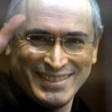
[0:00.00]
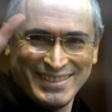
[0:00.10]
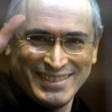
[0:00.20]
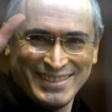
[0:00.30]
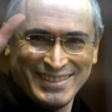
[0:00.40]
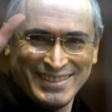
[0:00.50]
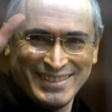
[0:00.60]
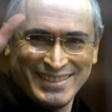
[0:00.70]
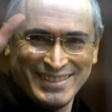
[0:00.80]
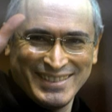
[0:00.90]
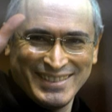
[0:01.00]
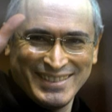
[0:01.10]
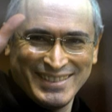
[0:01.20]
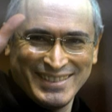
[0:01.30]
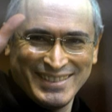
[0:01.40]

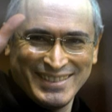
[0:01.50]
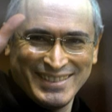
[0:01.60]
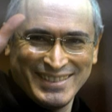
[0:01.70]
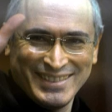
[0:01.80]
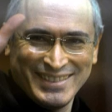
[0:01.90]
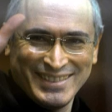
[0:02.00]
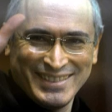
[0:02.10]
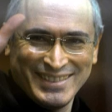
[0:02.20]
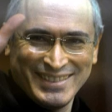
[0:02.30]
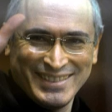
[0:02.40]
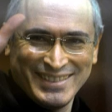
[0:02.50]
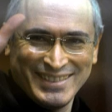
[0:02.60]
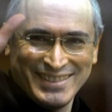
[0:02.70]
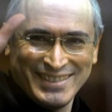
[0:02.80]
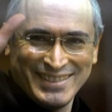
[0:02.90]

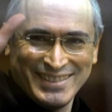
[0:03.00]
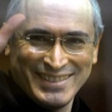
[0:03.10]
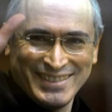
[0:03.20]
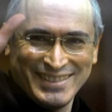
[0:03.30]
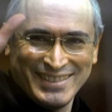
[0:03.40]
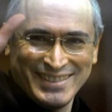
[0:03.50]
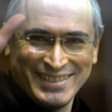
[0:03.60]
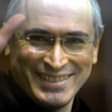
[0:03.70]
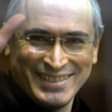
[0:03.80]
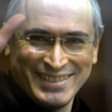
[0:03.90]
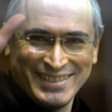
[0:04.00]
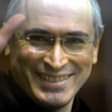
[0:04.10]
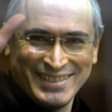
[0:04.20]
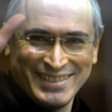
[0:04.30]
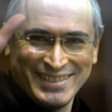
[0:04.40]

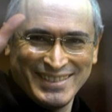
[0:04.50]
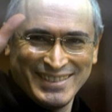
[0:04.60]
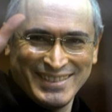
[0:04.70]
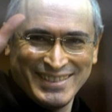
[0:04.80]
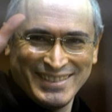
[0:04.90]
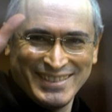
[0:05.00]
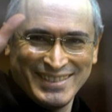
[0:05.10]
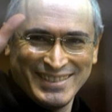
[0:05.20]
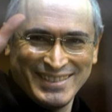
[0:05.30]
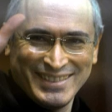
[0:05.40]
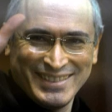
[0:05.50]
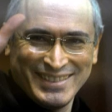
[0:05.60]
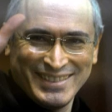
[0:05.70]
[no speech]